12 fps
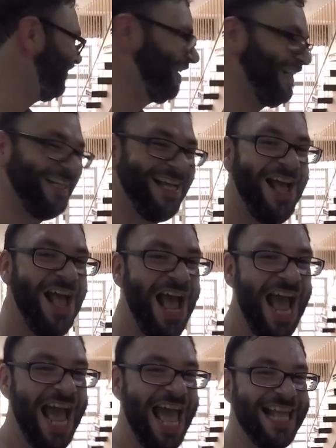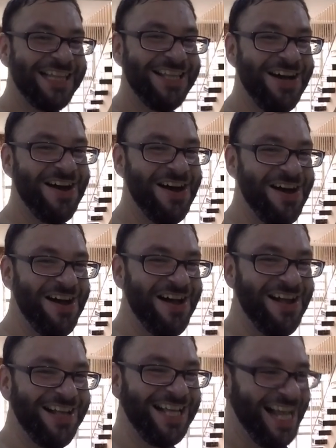know what I mean? And
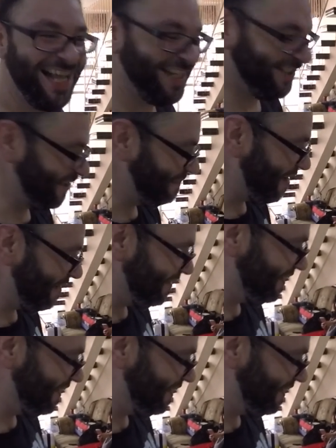uh, yeah, she brought